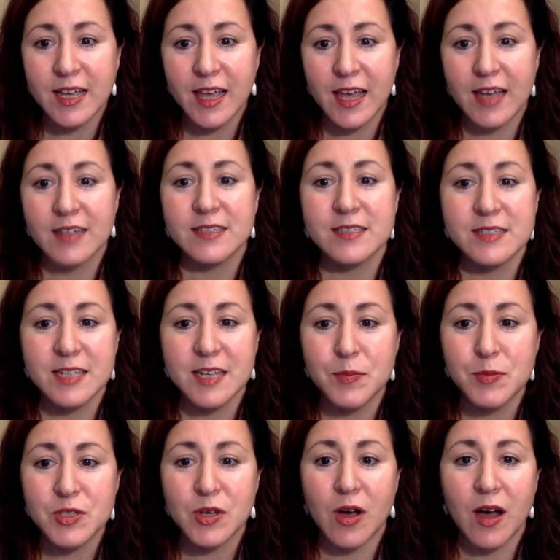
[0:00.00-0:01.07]
and
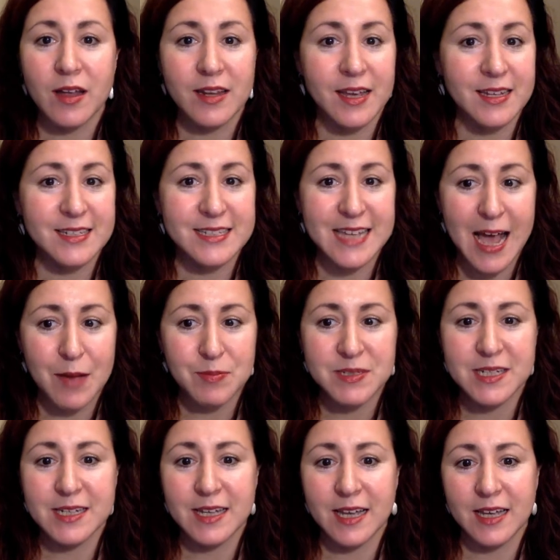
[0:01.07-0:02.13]
tips on
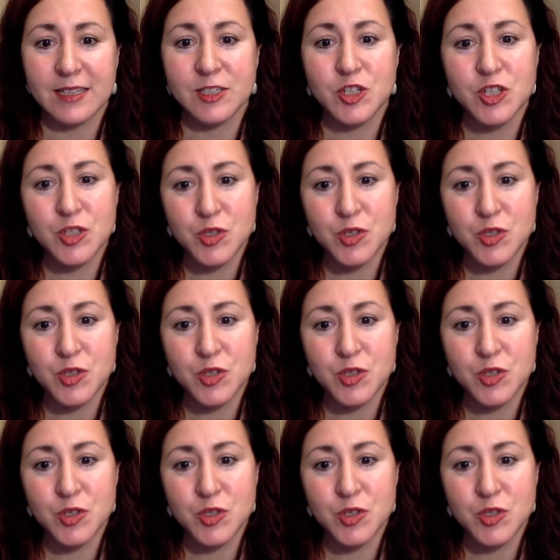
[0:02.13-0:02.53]
adapting English